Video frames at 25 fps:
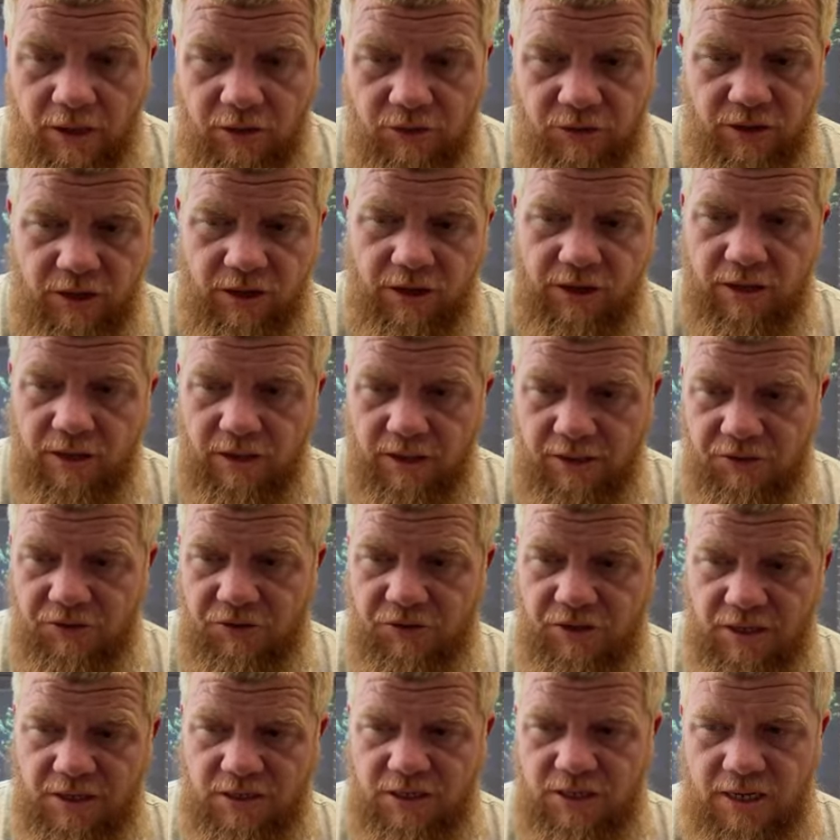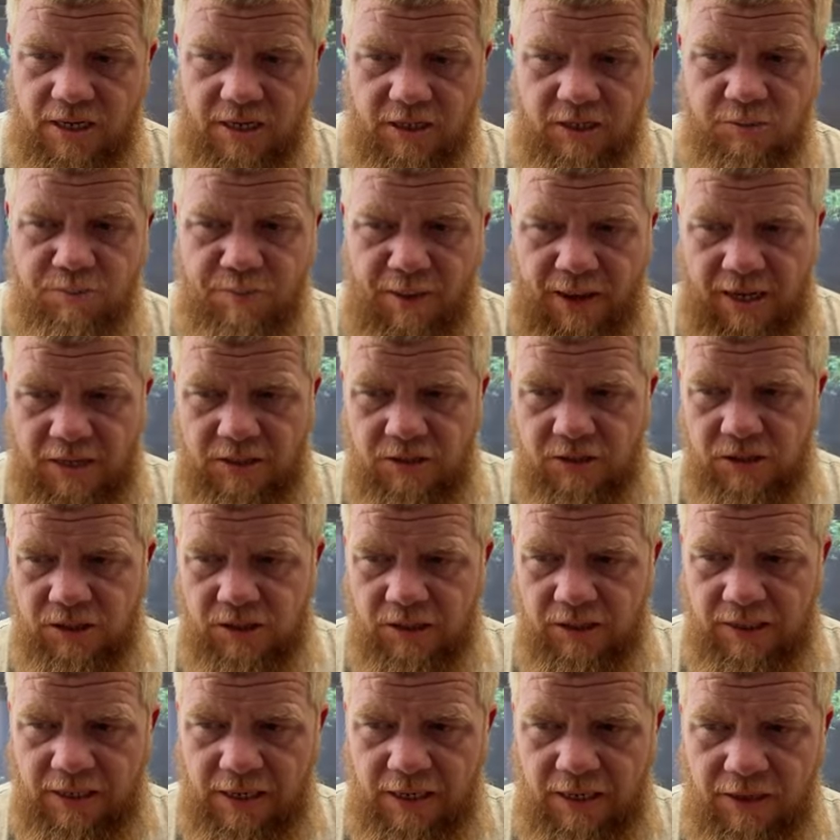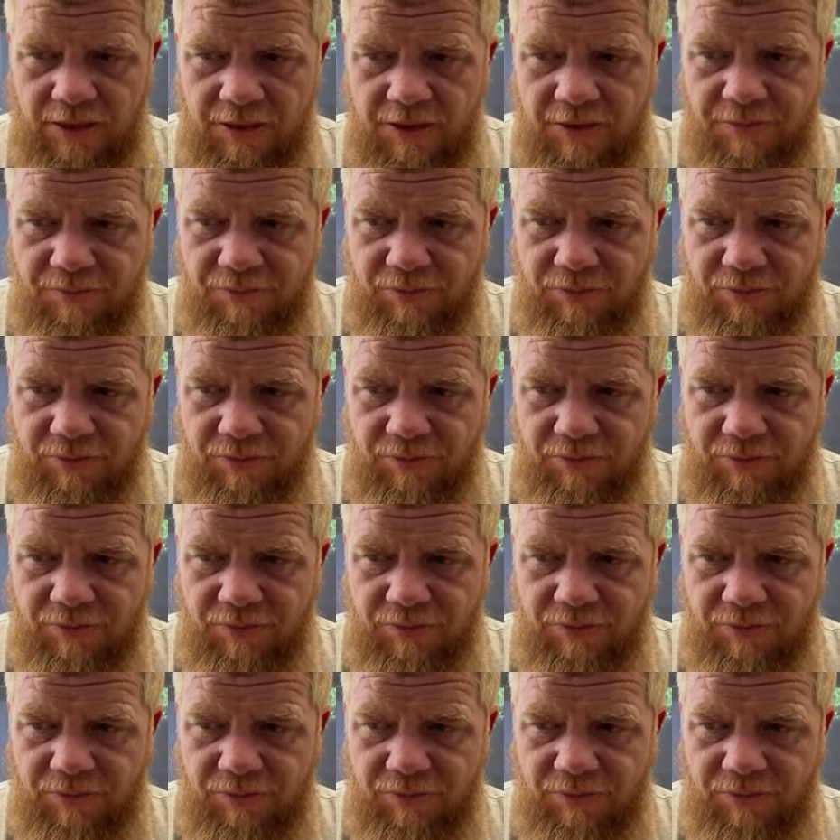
There, this is basically